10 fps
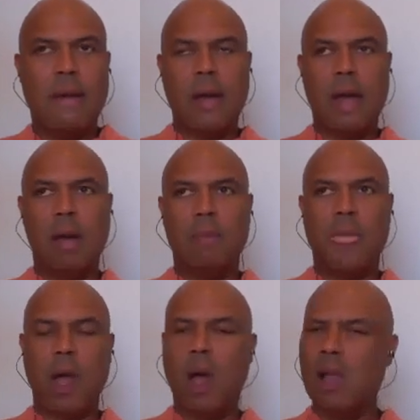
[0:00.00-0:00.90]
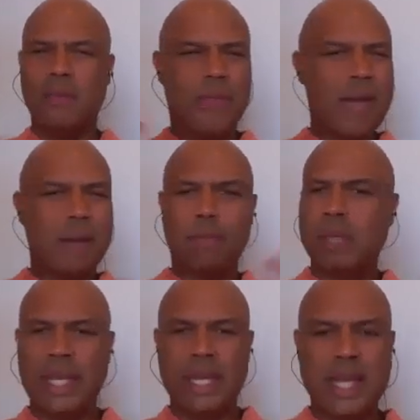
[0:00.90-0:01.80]
All of that
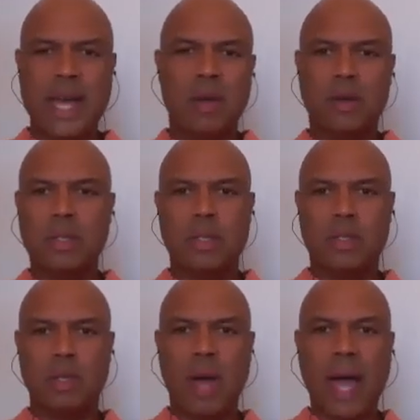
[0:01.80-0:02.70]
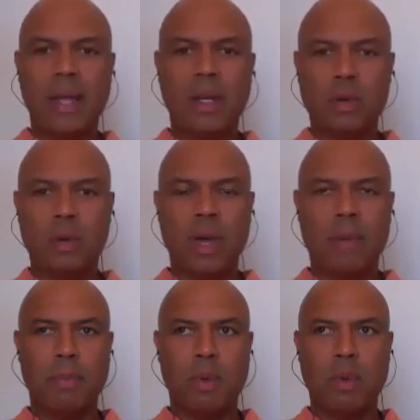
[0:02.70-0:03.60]
plays out. So I grew
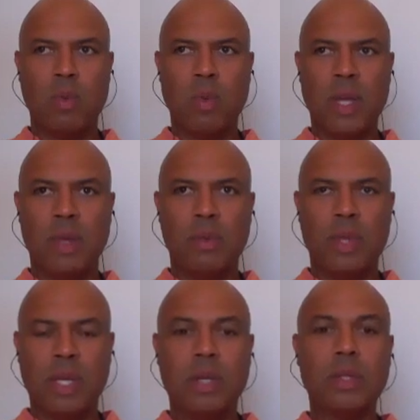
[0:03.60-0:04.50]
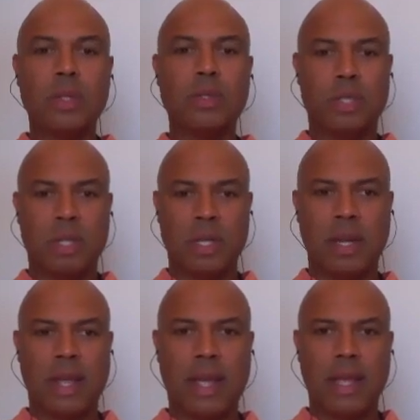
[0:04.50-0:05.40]
up with inclusion
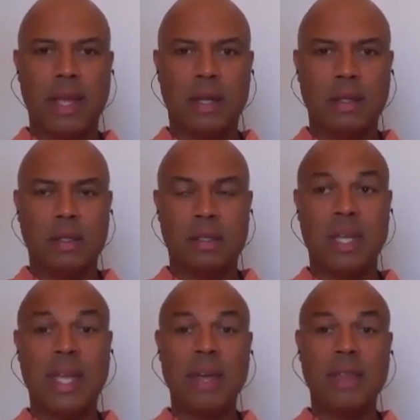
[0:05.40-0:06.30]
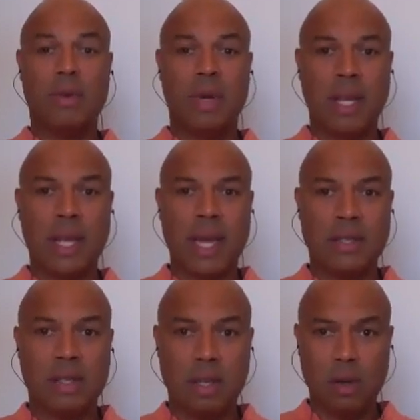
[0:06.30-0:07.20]
and togethering
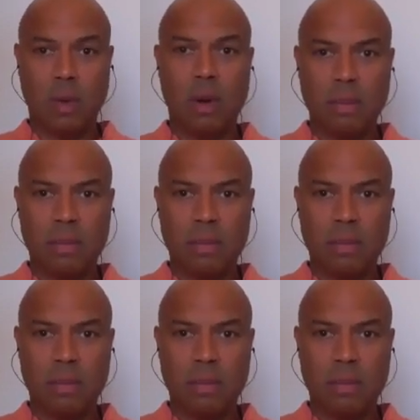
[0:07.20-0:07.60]
as the norm.